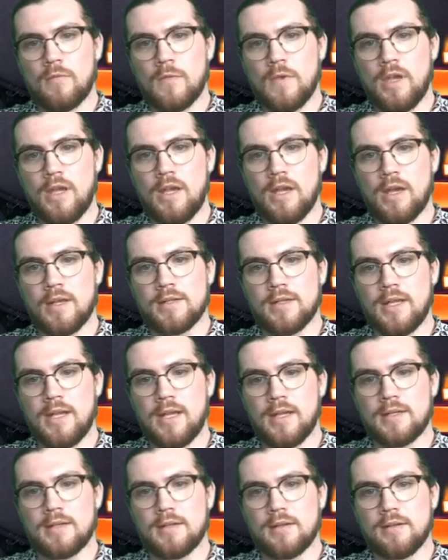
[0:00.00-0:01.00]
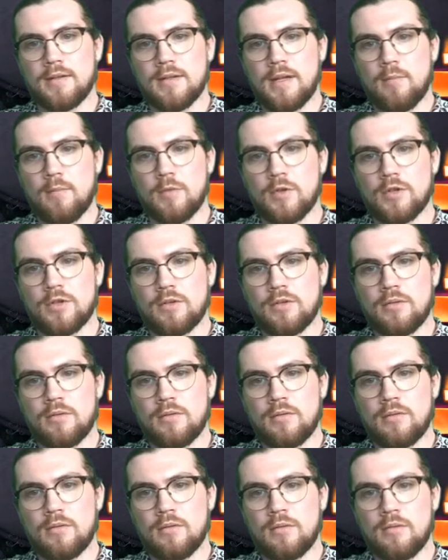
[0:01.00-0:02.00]
he has 8 damage,
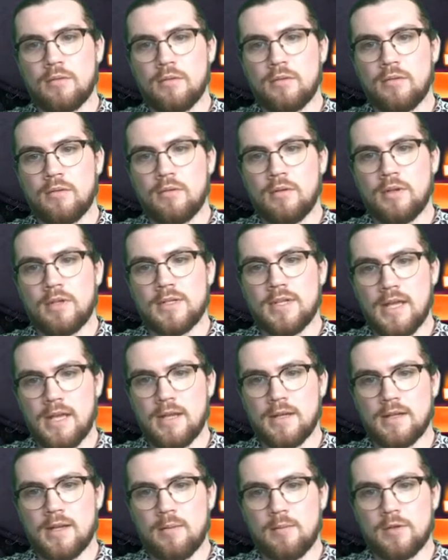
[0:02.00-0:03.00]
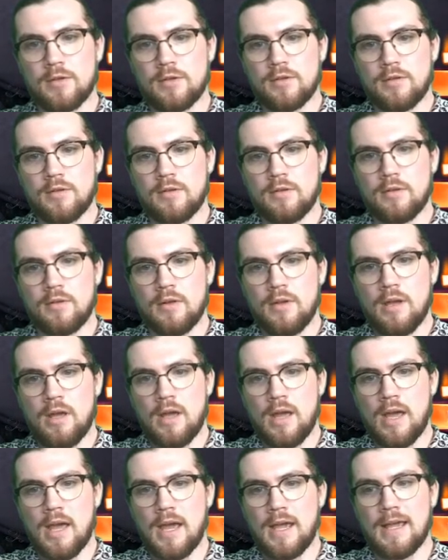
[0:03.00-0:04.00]
10 damage,
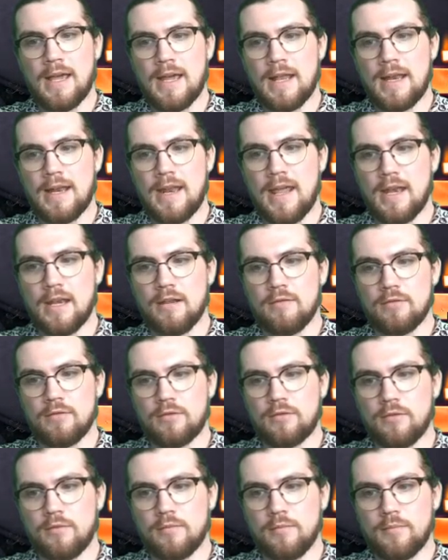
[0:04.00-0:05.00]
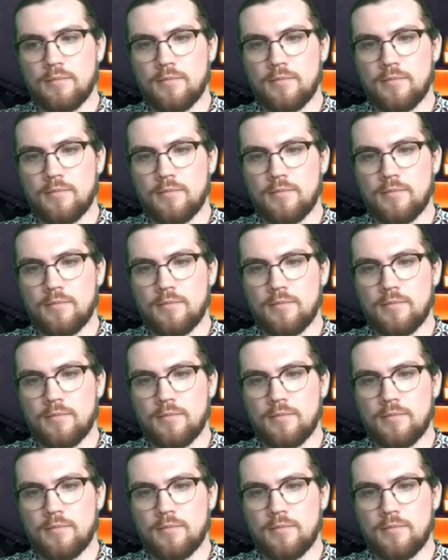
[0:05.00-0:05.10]
and I can't let any of it through.